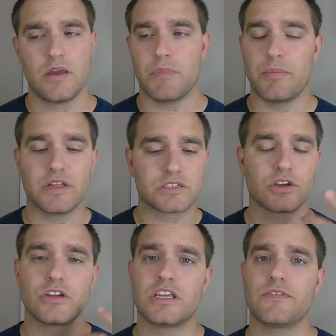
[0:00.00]
Maybe it's a
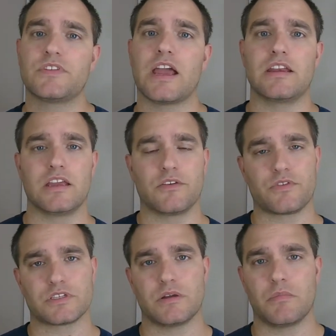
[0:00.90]
good gift idea
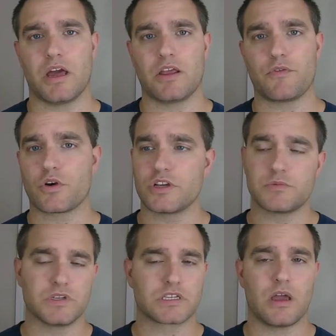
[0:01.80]
for somebody for
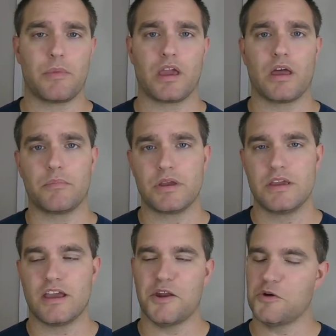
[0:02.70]
Christmas coming up.
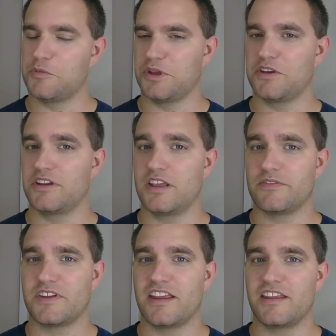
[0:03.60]
I know it'd be a good
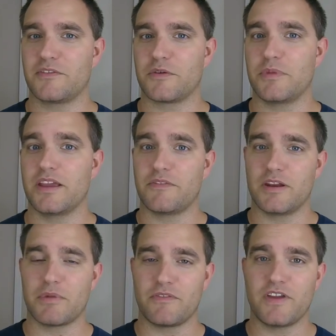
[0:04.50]
gift idea for me if any
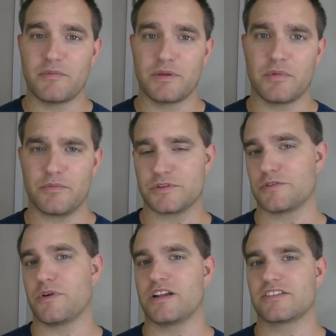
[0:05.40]
of my family members
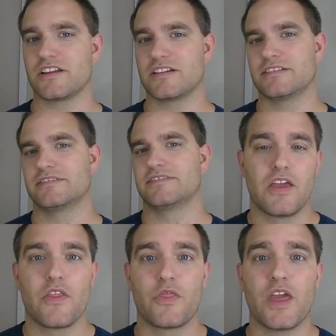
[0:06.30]
are
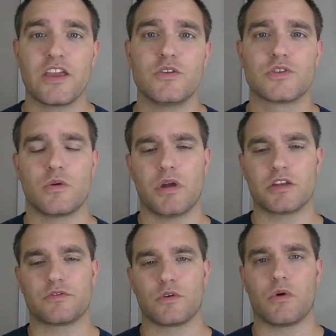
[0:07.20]
watching. Thank you so
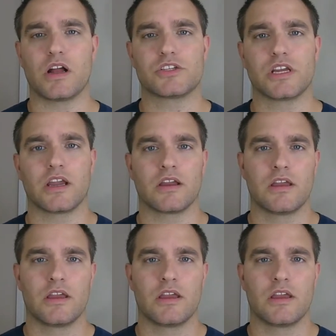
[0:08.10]
much for watching.